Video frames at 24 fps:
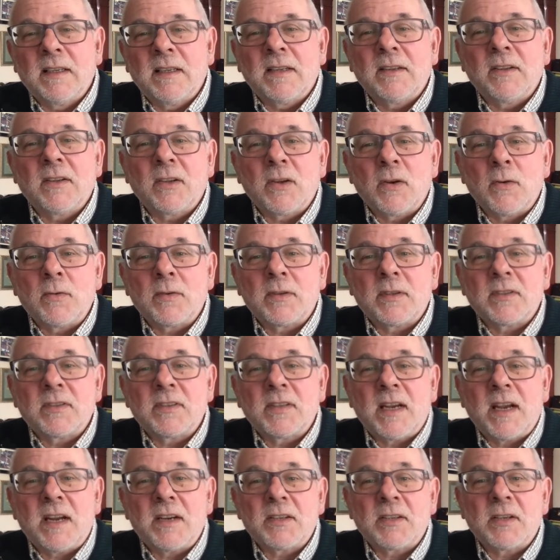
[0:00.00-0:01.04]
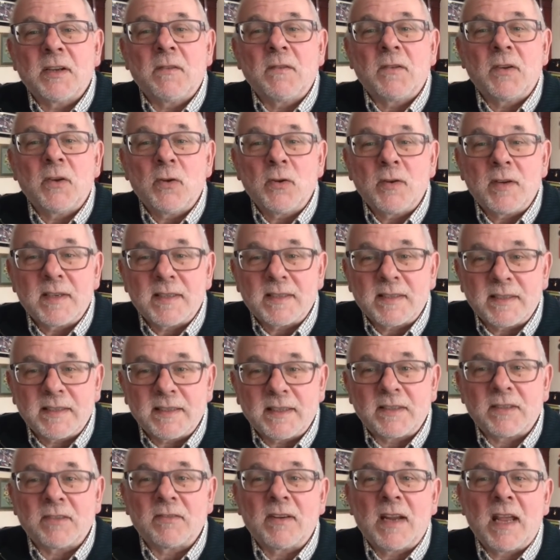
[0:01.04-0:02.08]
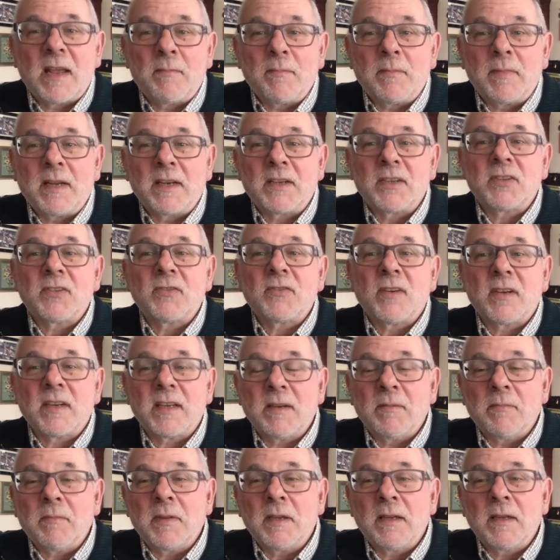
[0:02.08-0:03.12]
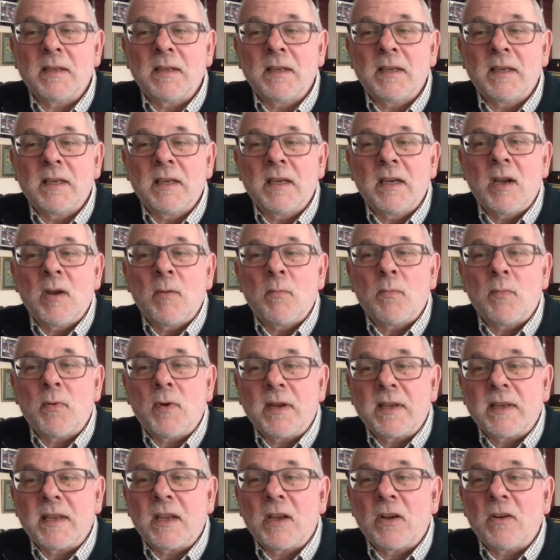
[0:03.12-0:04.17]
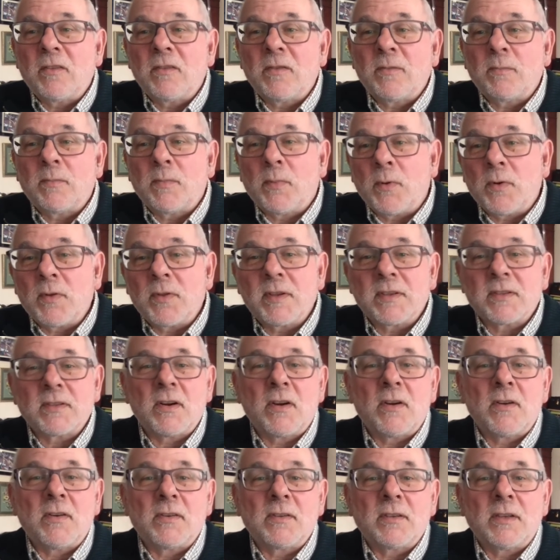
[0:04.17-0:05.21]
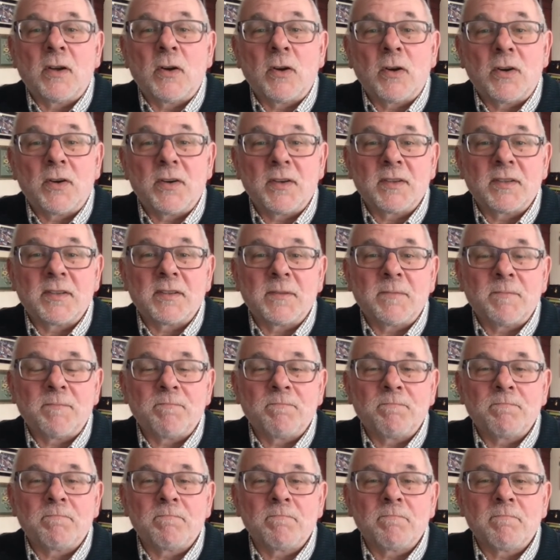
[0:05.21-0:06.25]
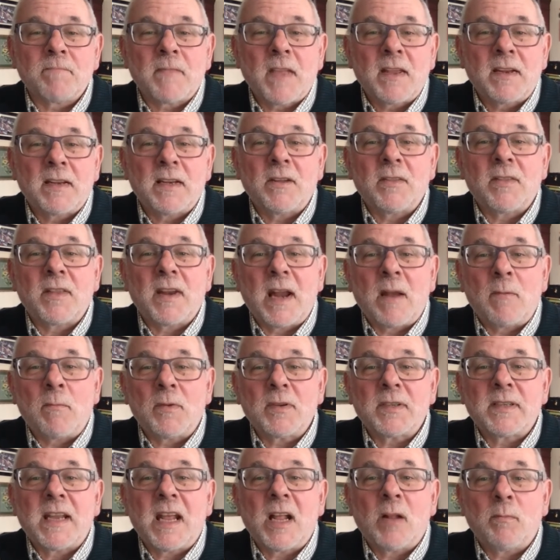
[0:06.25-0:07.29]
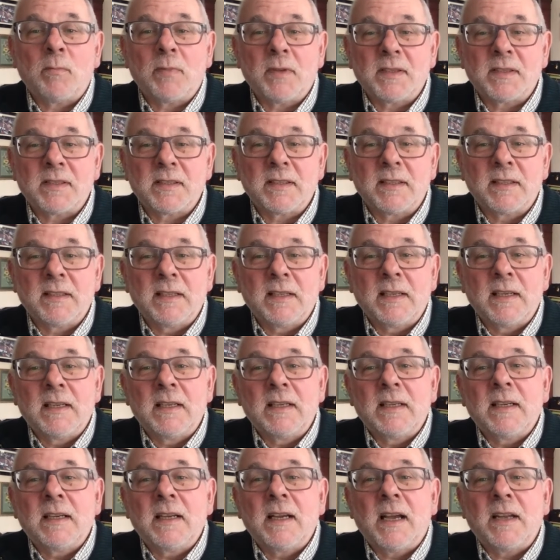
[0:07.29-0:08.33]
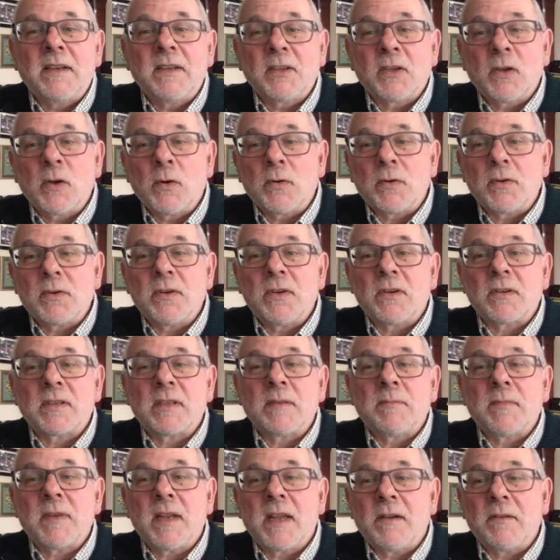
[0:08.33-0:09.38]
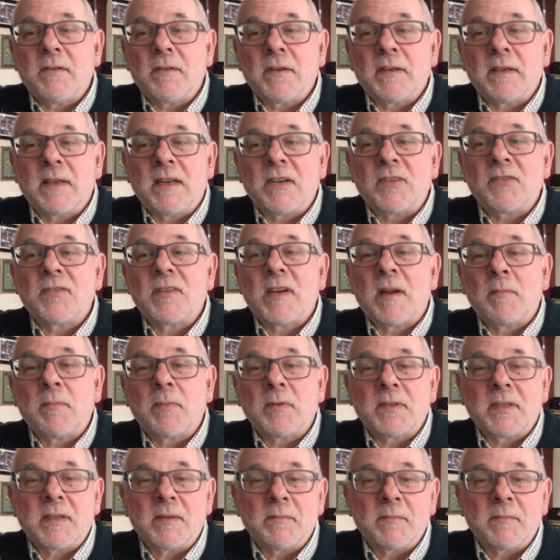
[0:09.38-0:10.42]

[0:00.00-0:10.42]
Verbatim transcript: The goat charged furiously at the ram and struck him, breaking off both his horns. Now the ram was helpless and the goat knocked him down and trampled him.